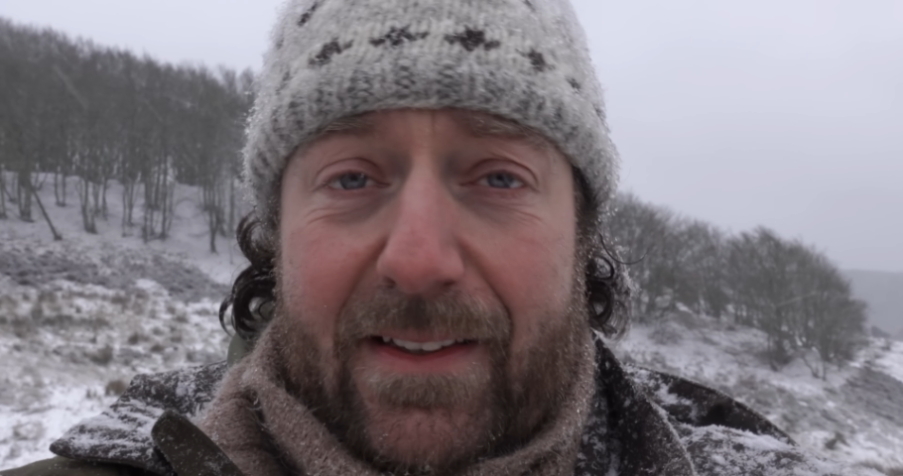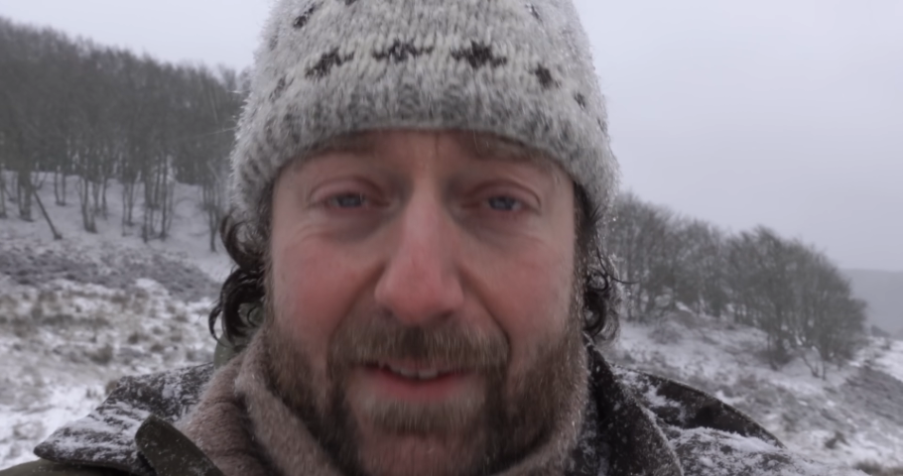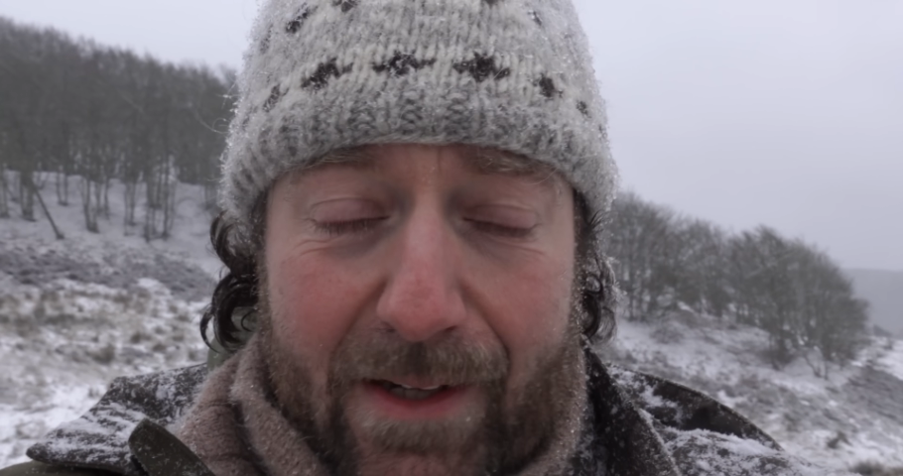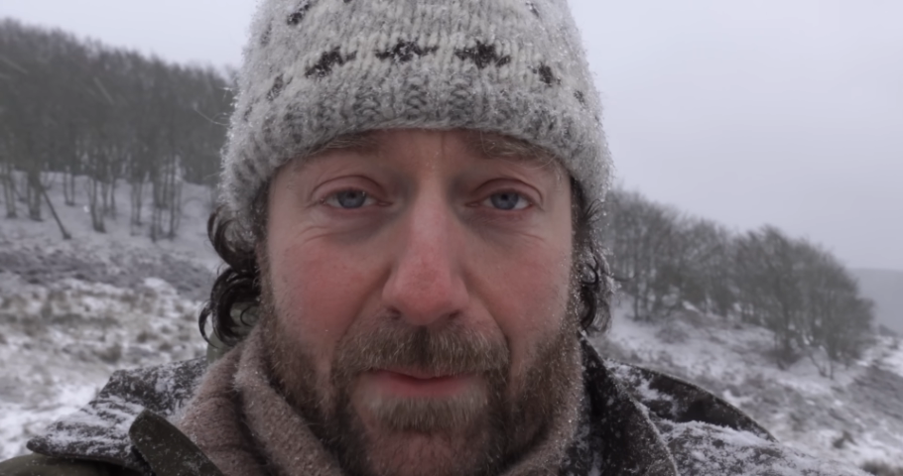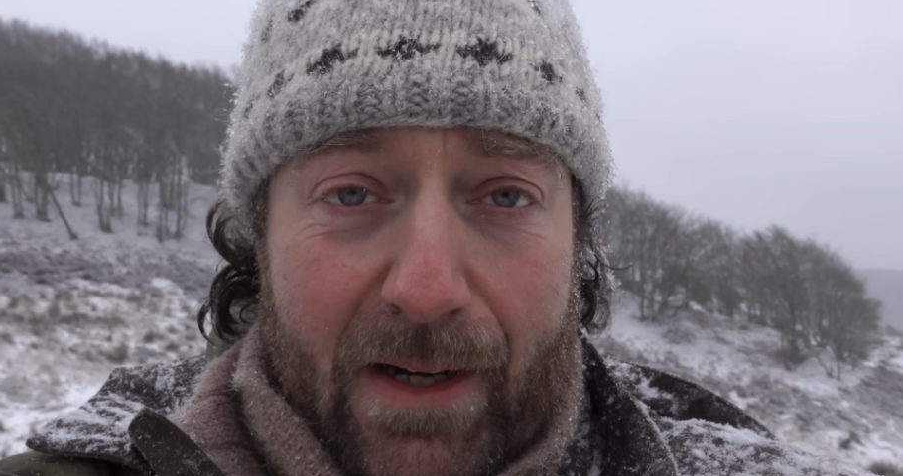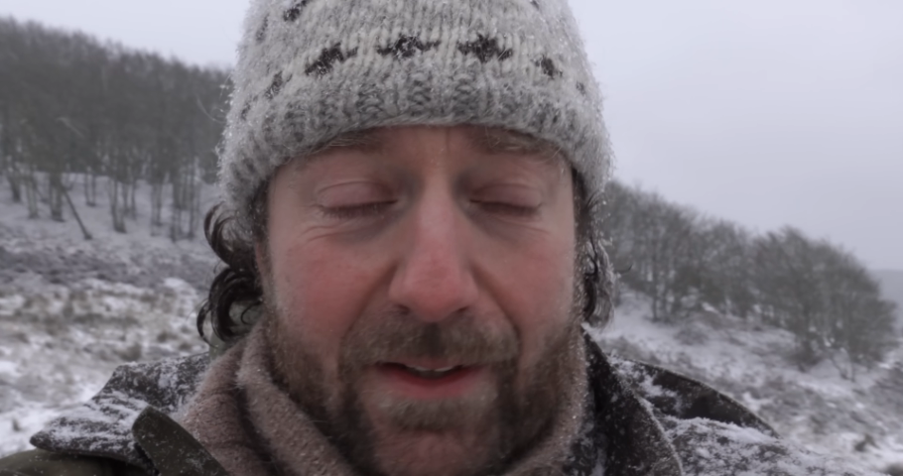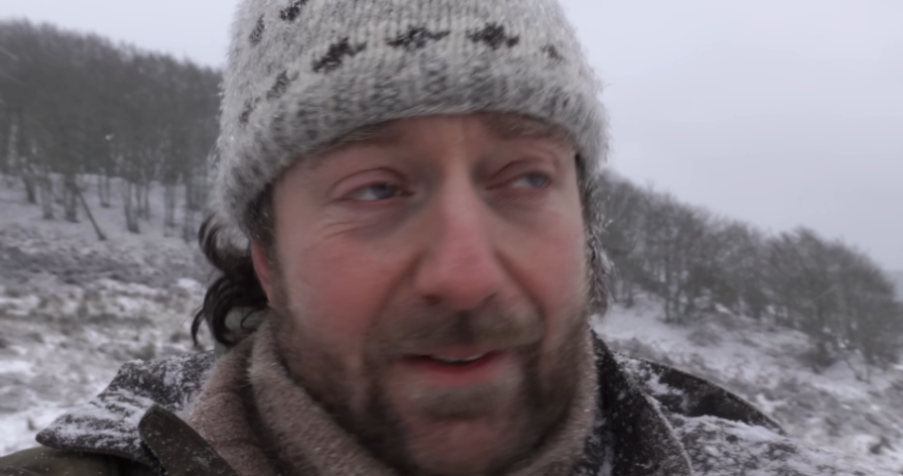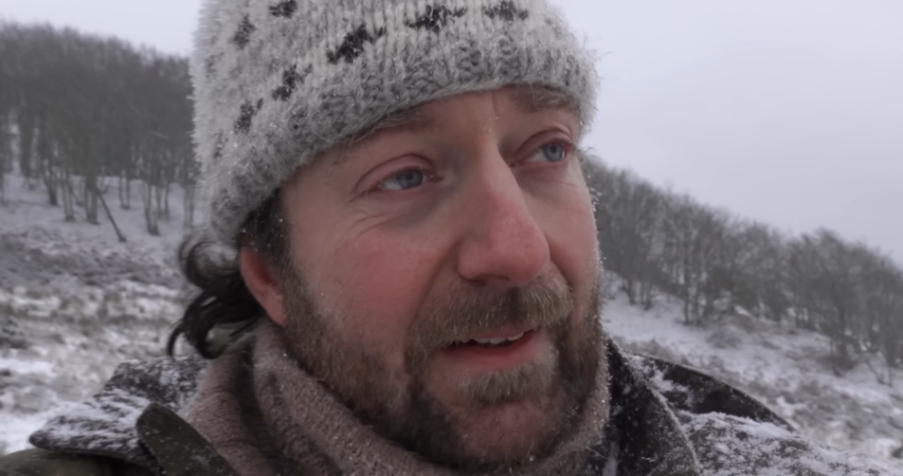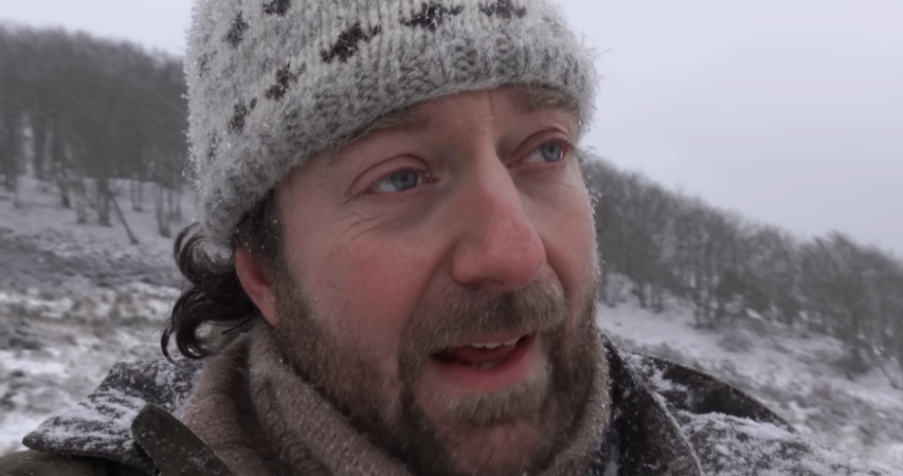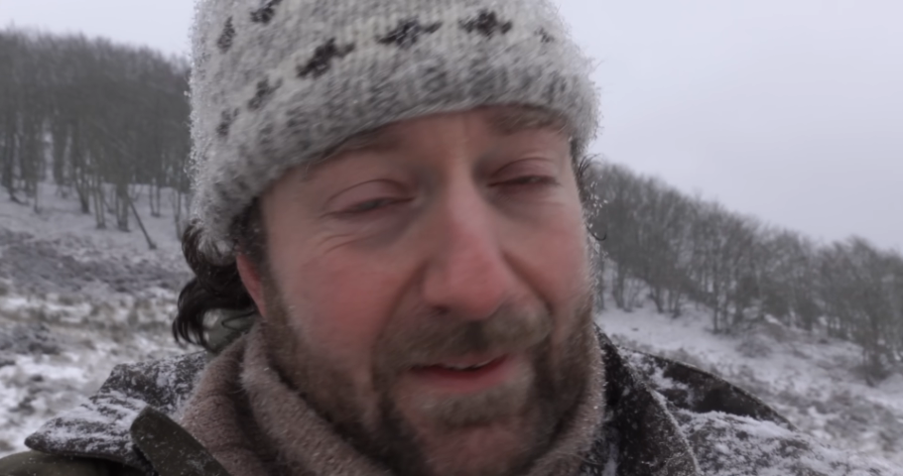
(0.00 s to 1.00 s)
10
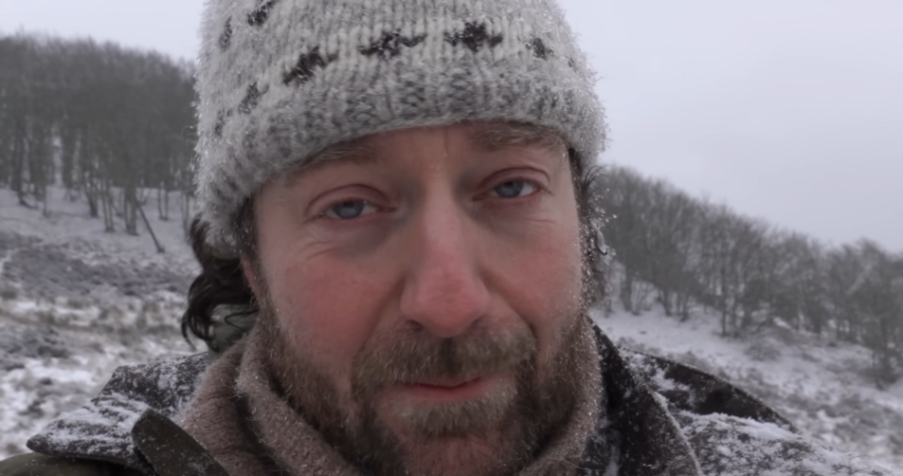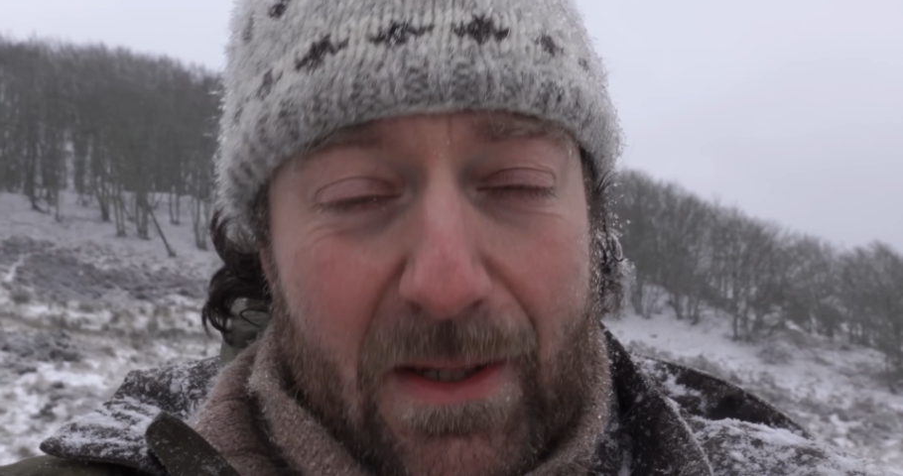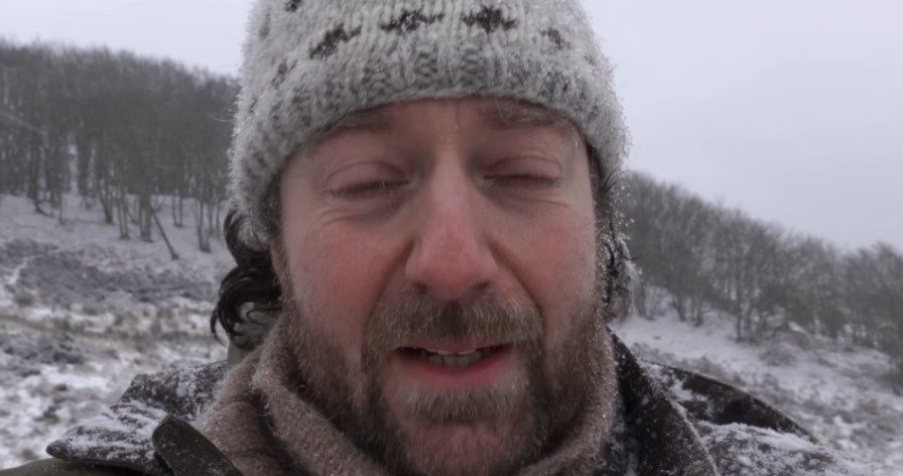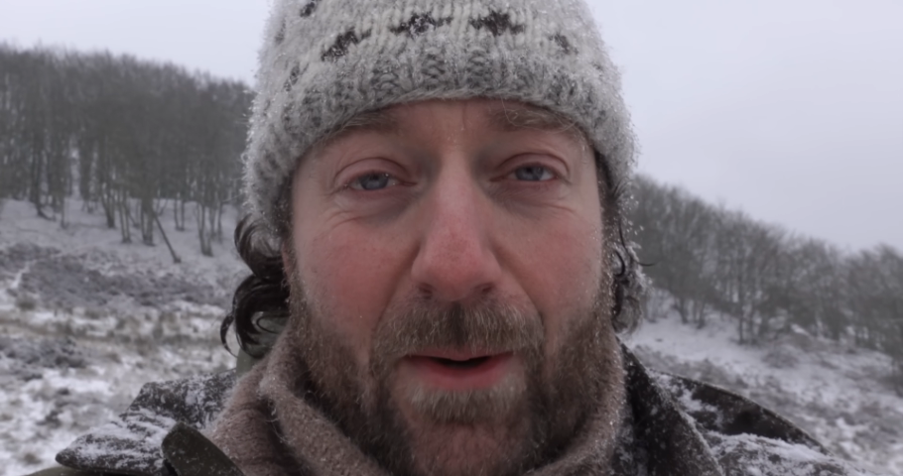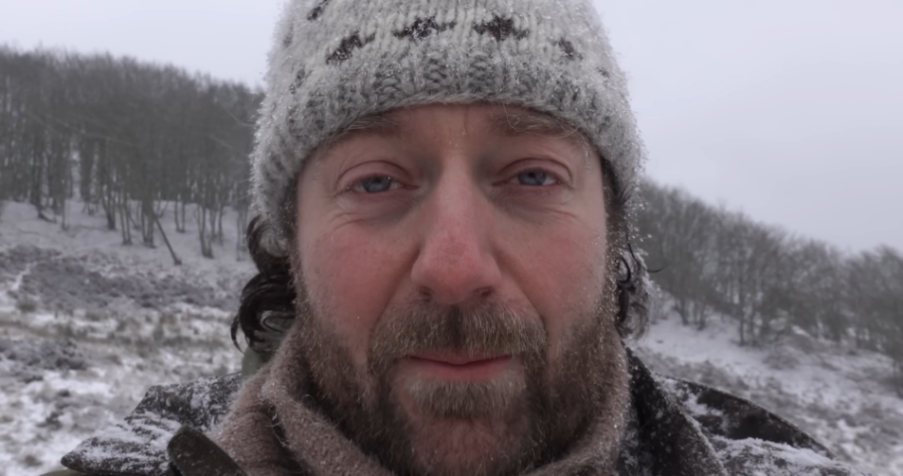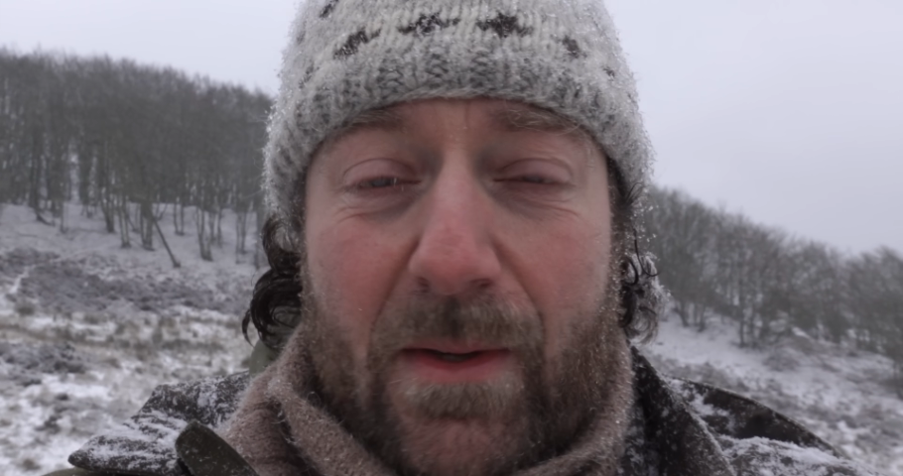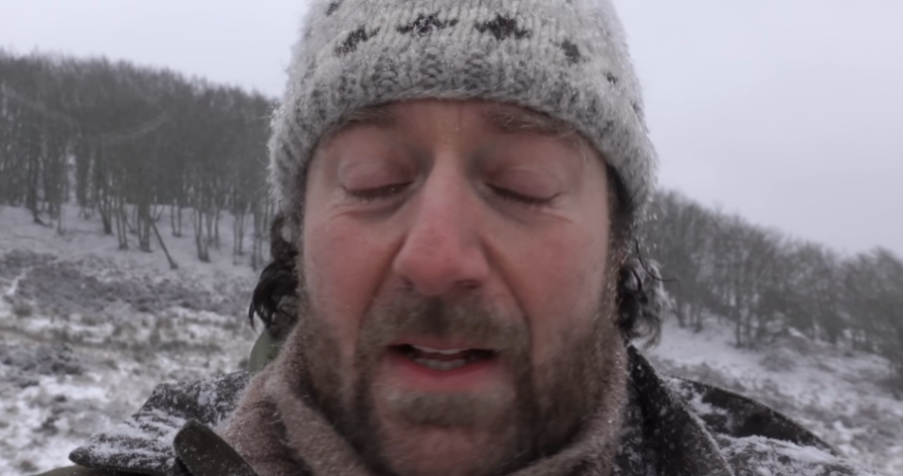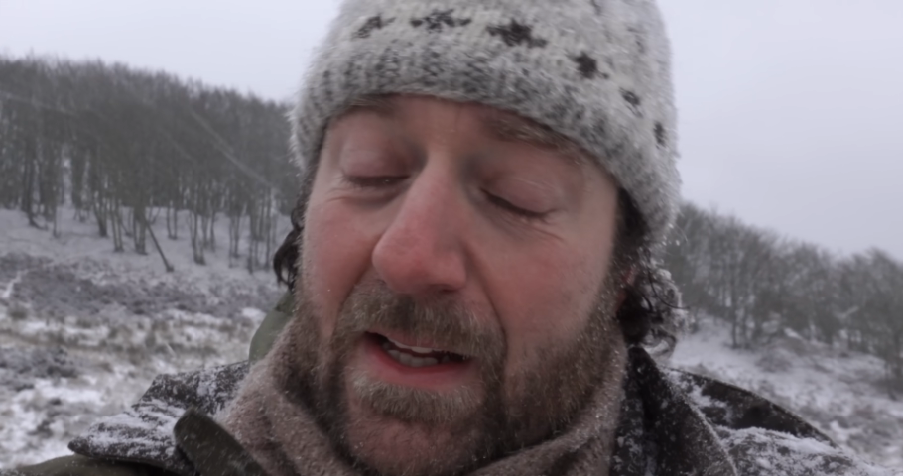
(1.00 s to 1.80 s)
minutes as a minimum,